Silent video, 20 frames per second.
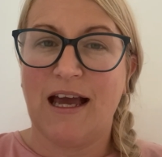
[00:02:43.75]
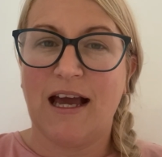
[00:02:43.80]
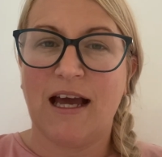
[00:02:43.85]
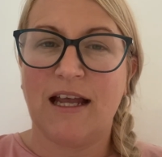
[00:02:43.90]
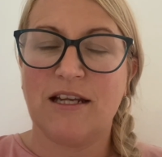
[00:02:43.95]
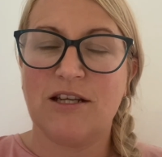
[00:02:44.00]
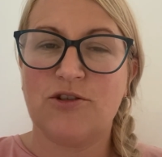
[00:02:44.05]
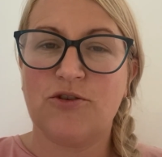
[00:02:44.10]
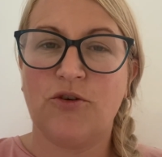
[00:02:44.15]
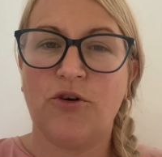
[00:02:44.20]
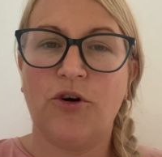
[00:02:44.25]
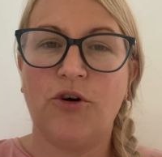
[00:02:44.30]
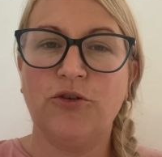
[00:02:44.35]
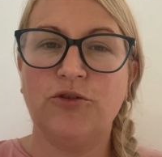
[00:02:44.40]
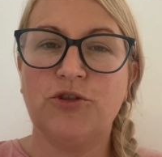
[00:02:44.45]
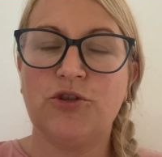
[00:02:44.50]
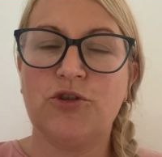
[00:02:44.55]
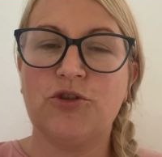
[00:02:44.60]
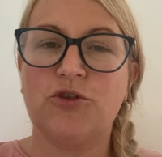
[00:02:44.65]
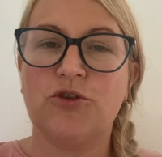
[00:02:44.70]
And it's
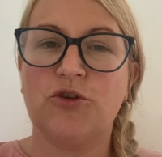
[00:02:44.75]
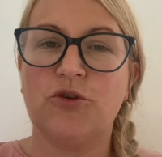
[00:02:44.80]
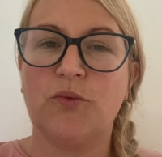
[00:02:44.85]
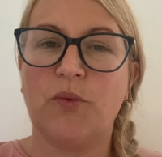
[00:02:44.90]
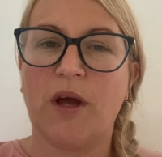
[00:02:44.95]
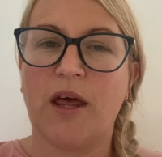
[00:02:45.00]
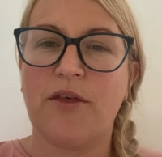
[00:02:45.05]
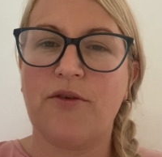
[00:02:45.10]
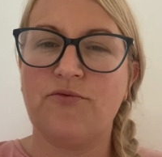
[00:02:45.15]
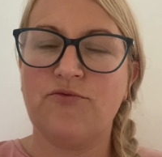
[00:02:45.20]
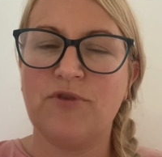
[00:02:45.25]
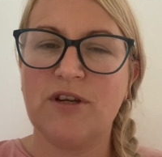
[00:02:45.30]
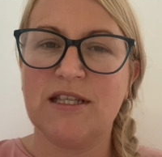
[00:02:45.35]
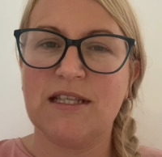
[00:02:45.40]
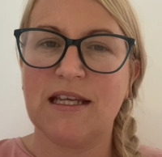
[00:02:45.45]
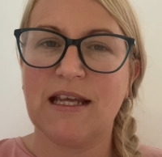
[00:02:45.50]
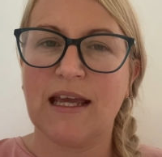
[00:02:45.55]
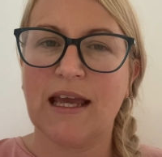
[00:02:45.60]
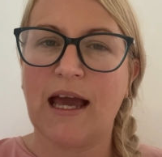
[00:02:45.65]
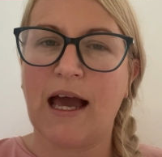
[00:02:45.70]
all to do with
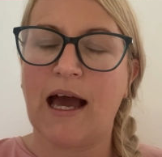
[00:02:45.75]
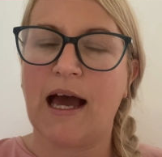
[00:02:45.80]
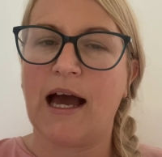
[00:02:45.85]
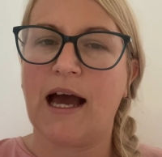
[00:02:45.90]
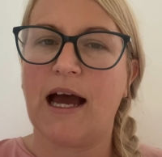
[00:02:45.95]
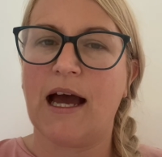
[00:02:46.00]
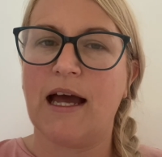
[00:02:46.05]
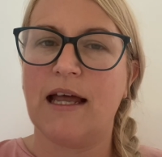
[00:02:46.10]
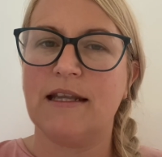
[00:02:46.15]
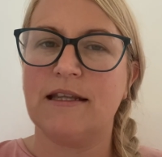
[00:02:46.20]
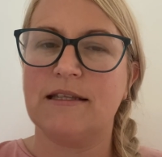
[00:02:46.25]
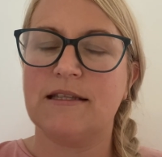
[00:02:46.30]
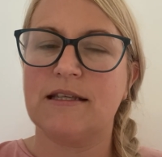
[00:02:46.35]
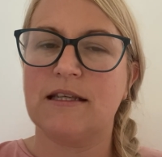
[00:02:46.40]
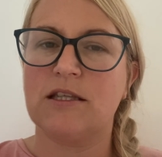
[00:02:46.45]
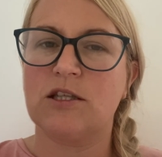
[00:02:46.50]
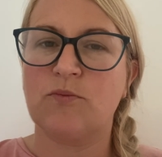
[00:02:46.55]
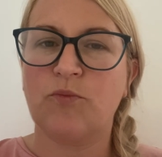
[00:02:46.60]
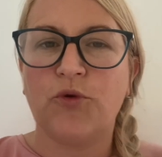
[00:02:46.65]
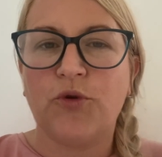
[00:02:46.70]
reading and
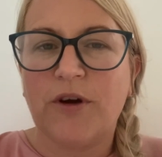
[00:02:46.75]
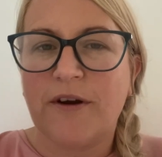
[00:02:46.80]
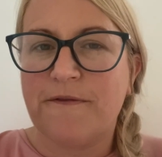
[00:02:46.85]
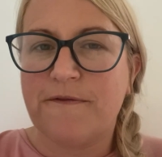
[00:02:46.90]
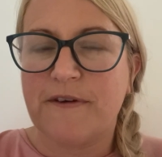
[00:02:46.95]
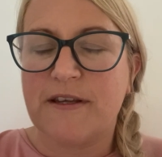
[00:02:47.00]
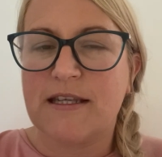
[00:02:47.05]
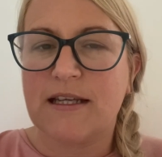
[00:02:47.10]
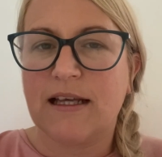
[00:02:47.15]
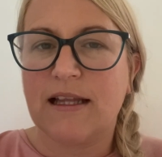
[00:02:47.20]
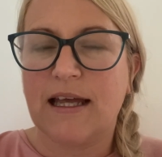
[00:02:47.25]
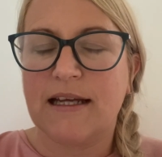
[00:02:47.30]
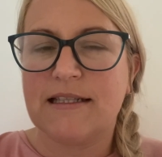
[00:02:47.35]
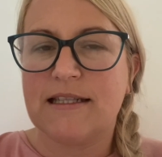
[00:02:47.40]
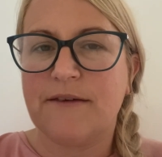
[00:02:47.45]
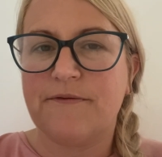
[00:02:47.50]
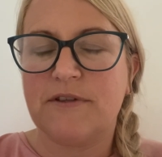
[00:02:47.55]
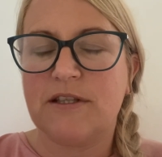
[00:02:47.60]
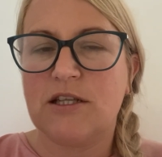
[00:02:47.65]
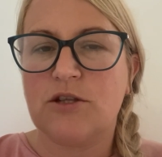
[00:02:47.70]
sport and physical
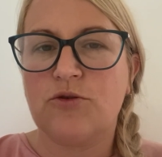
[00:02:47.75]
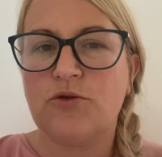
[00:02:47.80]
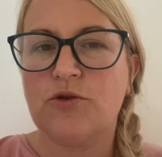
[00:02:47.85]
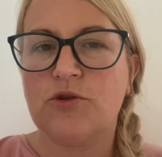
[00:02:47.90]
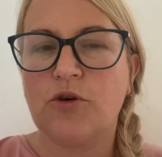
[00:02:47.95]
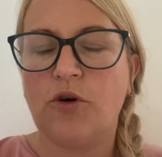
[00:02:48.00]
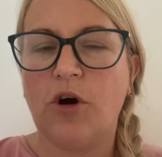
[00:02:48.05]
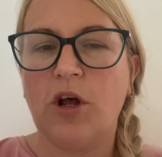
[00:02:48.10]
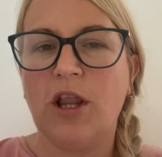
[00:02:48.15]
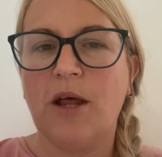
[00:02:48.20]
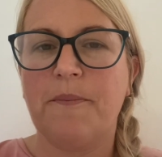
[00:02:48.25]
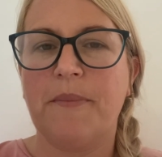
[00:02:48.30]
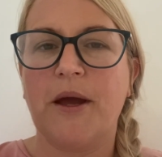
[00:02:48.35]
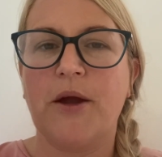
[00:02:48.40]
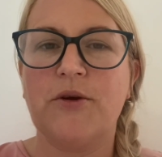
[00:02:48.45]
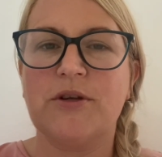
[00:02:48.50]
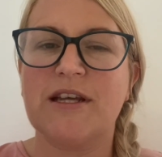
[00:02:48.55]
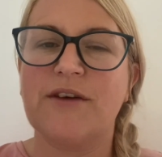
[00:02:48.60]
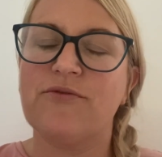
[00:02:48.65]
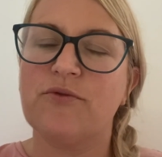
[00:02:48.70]
activity. So it's all
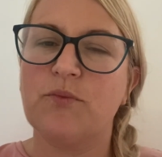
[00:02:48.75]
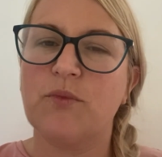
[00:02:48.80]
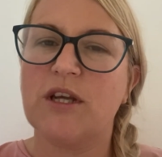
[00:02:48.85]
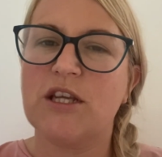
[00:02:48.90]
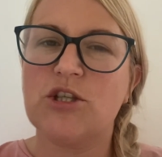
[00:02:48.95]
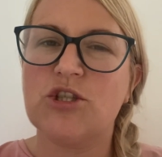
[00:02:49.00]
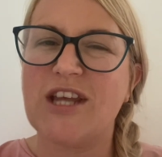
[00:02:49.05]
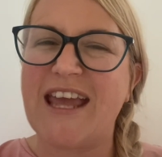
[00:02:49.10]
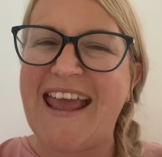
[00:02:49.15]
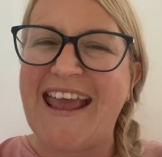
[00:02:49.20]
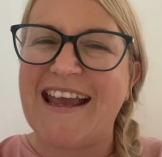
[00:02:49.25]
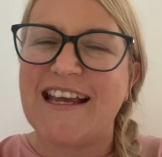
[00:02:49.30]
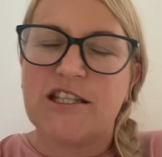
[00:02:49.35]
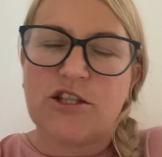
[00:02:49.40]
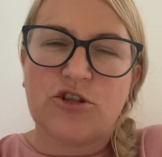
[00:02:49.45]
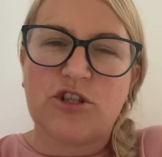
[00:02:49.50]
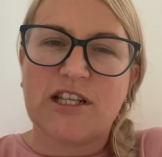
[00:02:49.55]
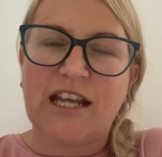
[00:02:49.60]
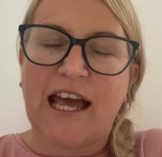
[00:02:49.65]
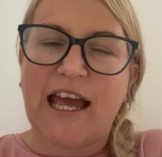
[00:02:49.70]
about different ways to
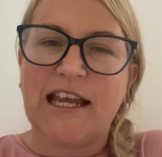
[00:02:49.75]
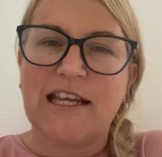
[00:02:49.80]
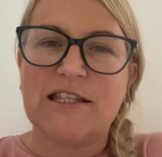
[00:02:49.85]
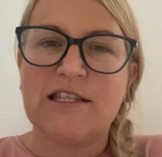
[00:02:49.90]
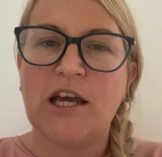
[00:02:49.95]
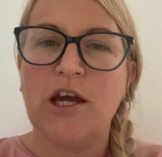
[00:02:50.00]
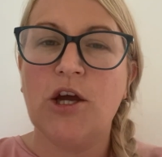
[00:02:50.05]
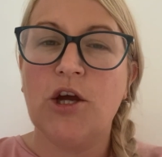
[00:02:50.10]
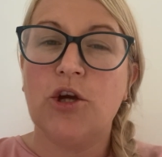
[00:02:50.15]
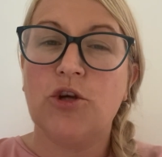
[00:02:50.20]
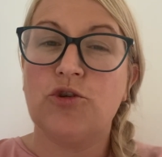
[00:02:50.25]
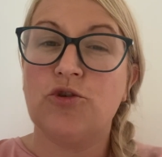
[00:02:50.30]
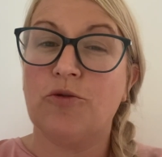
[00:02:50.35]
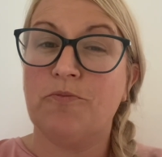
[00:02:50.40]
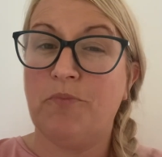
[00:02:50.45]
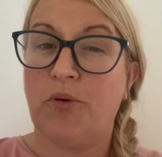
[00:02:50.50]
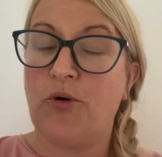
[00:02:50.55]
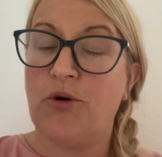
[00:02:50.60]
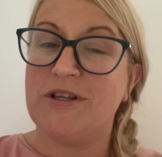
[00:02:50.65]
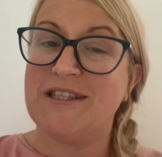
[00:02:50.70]
exercise your
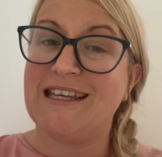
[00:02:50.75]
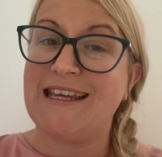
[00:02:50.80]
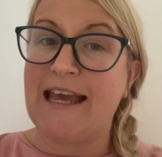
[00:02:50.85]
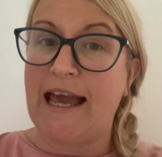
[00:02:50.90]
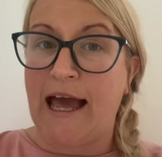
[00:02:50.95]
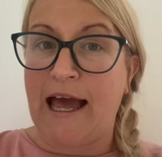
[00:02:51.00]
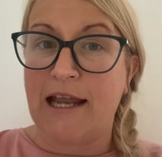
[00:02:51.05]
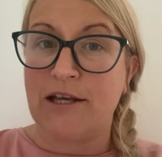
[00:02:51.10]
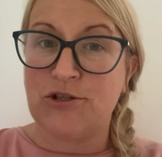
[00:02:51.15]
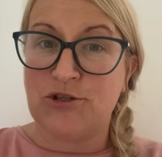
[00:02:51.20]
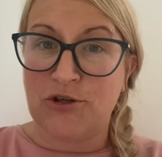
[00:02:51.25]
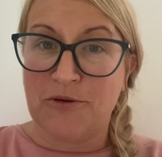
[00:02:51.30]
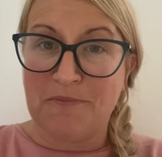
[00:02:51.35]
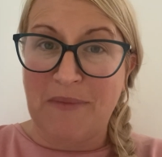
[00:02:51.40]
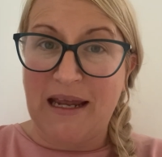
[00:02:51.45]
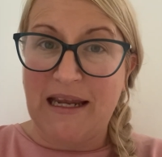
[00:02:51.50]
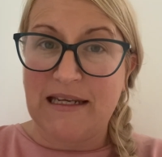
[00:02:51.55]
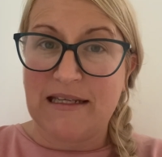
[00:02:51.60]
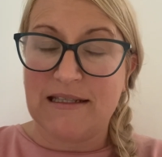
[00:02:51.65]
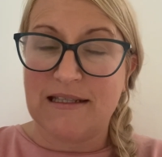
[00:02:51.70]
body and your
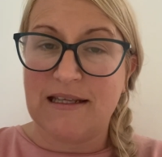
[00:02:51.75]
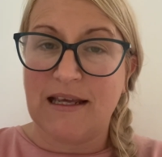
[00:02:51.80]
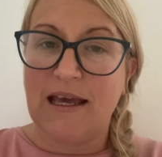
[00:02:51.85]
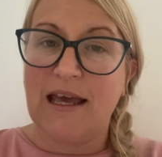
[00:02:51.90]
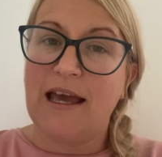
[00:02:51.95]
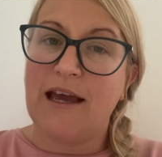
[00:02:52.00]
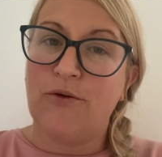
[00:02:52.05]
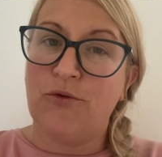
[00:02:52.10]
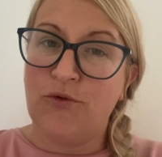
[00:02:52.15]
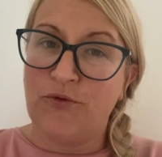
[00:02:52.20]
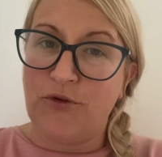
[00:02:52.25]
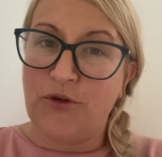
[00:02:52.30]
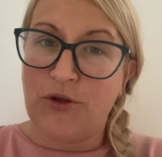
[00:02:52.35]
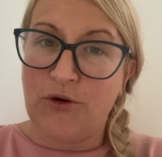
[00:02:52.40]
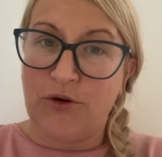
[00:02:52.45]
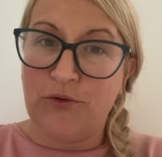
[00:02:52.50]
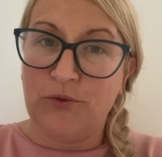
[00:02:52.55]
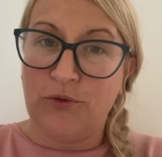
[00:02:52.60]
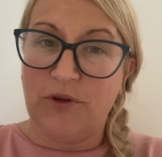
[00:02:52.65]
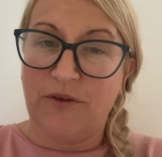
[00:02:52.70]
mind over
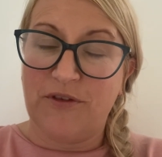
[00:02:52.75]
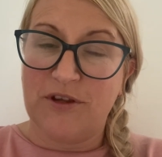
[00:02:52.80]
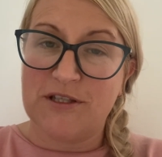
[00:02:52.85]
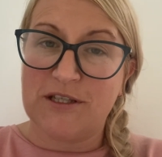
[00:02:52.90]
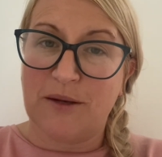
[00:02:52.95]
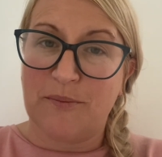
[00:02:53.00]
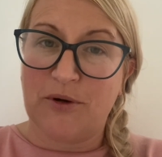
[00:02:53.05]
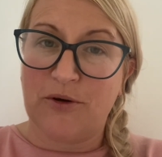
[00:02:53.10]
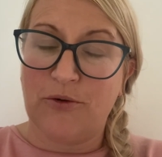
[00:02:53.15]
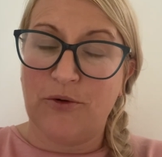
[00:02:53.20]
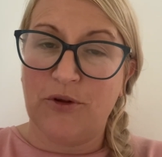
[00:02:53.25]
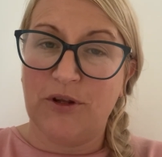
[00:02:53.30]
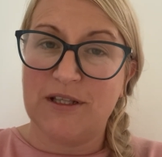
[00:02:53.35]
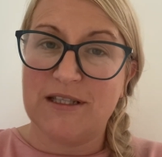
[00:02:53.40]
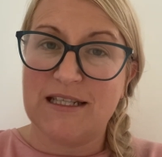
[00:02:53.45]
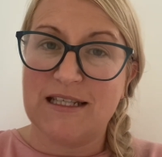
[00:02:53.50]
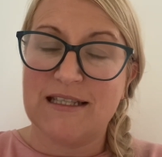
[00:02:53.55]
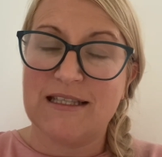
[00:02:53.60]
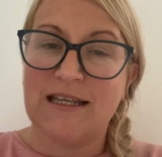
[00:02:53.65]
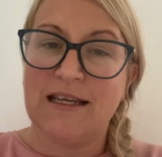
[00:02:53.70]
the whole of the summer
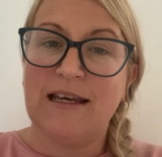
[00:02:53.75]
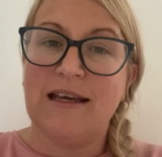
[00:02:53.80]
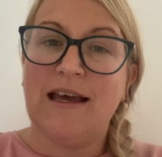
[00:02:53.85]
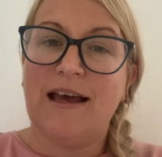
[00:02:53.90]
holidays.